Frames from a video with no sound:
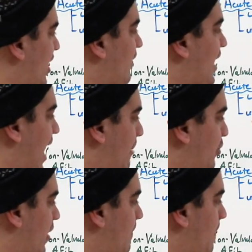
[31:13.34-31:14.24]
giving
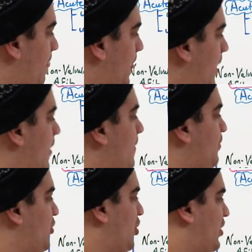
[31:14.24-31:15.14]
heparin,
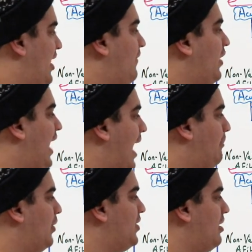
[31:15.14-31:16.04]
you're giving
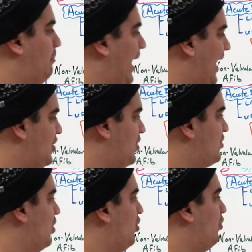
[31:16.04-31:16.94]
heparin to
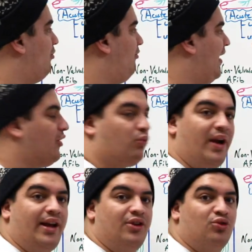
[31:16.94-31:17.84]
patients who failed
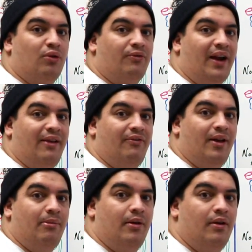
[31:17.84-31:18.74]
rate control for
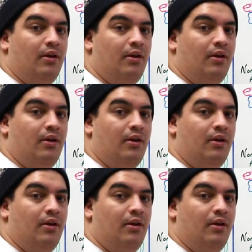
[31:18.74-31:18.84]
AFib,